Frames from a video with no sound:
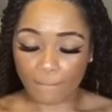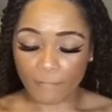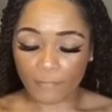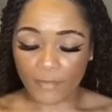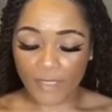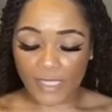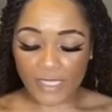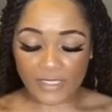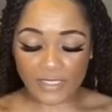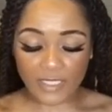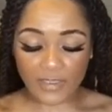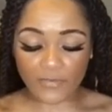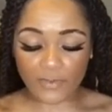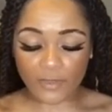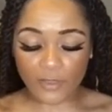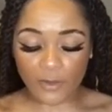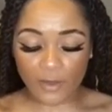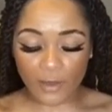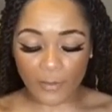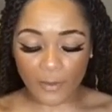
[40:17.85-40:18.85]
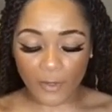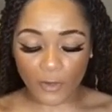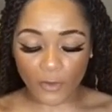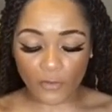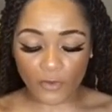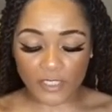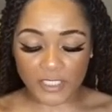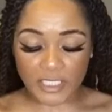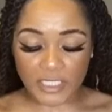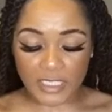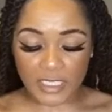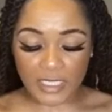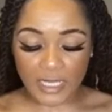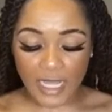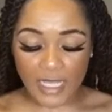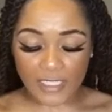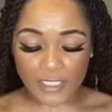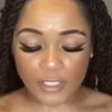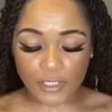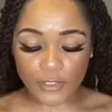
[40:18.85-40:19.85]
Because even though I'm a Christian,
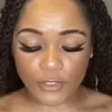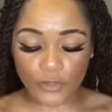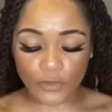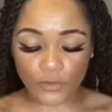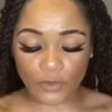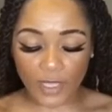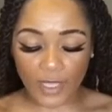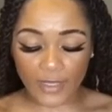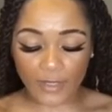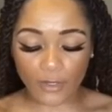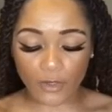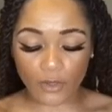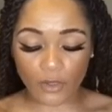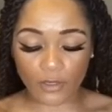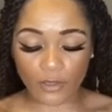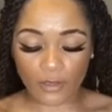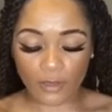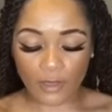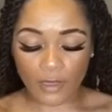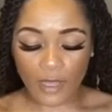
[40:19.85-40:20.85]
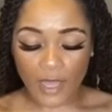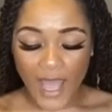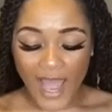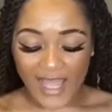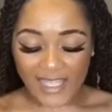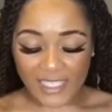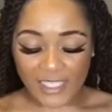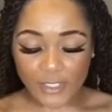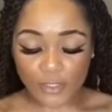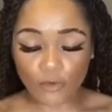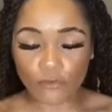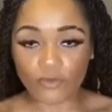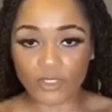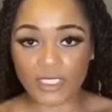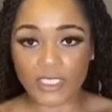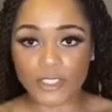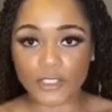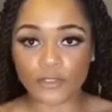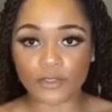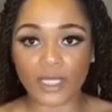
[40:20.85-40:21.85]
I still
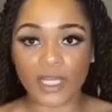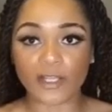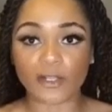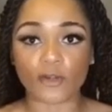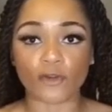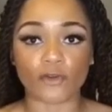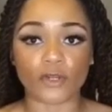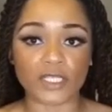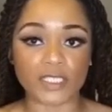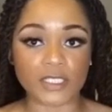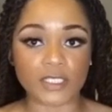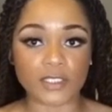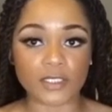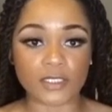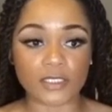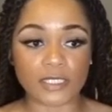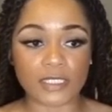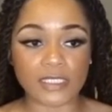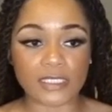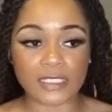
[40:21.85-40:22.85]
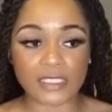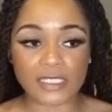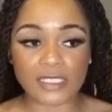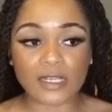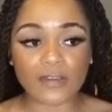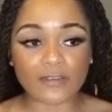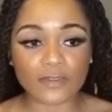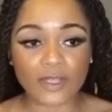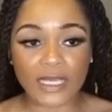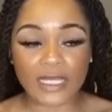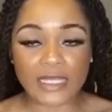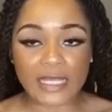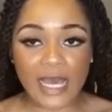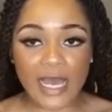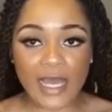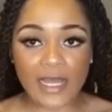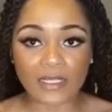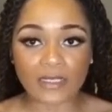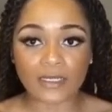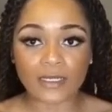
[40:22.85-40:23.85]
really do like crystals and stuff like
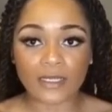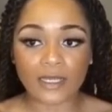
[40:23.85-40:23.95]
that.